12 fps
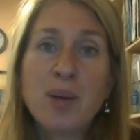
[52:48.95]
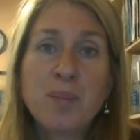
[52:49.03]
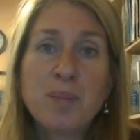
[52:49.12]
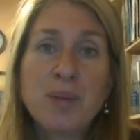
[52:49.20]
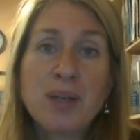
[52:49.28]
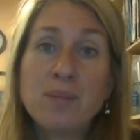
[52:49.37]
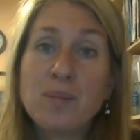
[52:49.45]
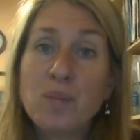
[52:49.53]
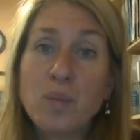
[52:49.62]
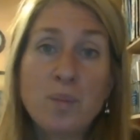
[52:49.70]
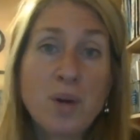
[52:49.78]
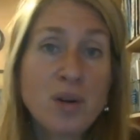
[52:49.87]
But
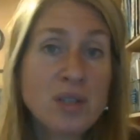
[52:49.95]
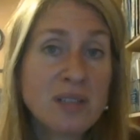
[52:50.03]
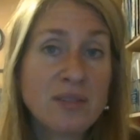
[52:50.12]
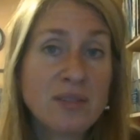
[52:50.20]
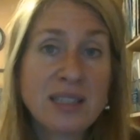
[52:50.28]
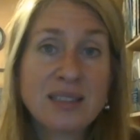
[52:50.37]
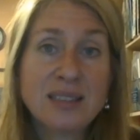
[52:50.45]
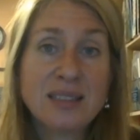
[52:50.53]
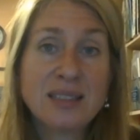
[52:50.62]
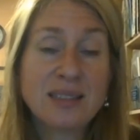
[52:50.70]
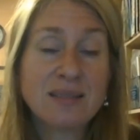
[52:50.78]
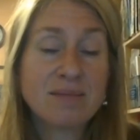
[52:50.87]
most of us
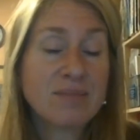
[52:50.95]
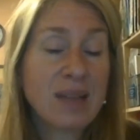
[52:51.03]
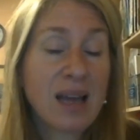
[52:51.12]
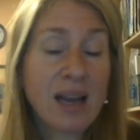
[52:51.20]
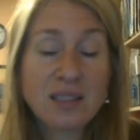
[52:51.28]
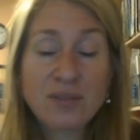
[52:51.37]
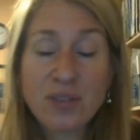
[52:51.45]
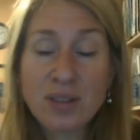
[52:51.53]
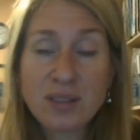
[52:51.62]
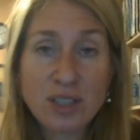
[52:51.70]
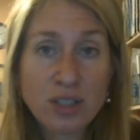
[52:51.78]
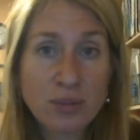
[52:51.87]
didn't ask for the
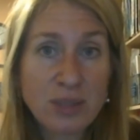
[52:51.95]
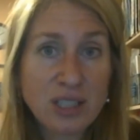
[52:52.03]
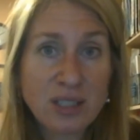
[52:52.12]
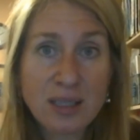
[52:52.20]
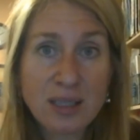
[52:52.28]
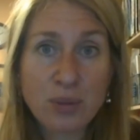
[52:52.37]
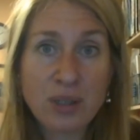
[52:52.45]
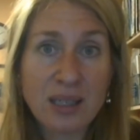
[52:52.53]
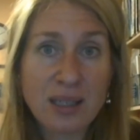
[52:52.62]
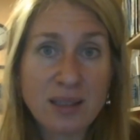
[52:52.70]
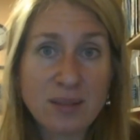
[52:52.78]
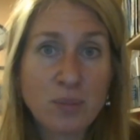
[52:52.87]
situations that we're
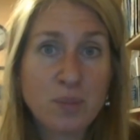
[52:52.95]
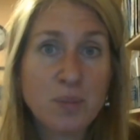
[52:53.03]
in.